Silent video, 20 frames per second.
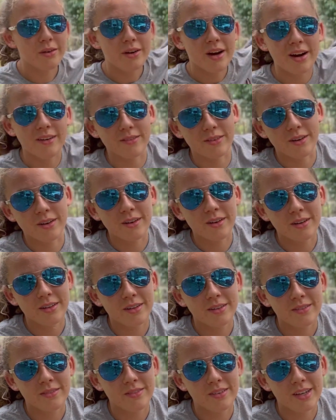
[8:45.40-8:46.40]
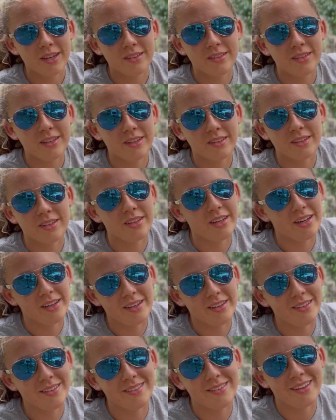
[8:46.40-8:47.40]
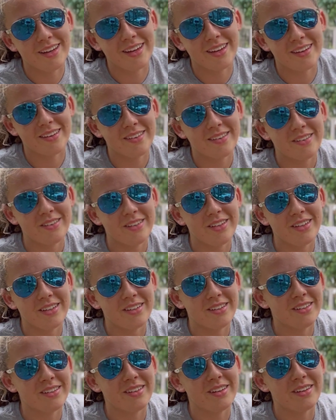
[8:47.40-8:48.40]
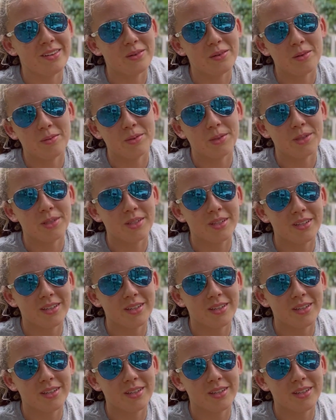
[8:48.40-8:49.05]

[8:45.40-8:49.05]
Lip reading: ever, as you guys can tell. Like, she is adorable.